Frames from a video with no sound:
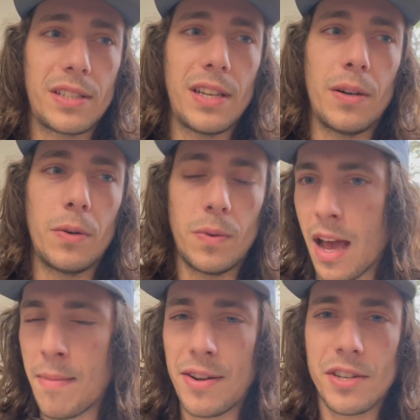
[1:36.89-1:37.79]
So
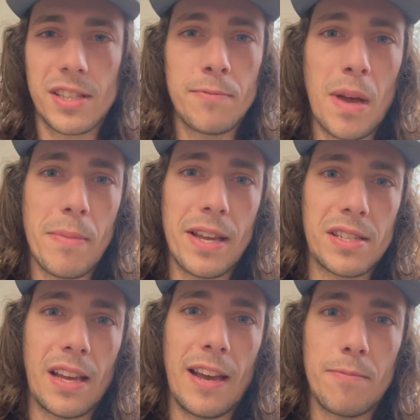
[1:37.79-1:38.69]
I'm not just living my best
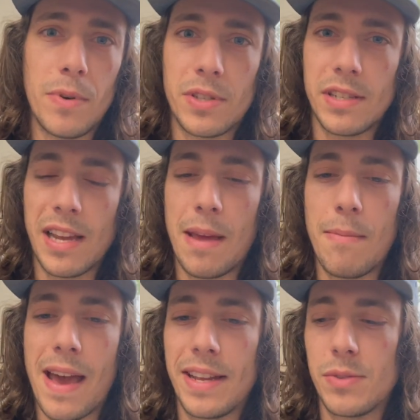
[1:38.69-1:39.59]
life. Most of the time,
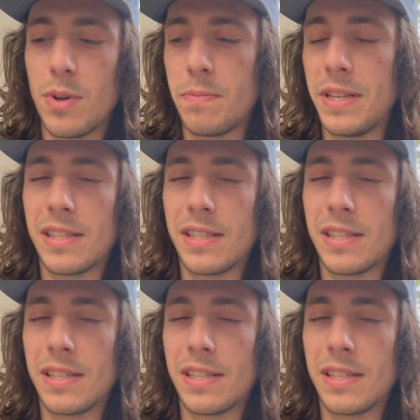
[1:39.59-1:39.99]
Maddie's with me.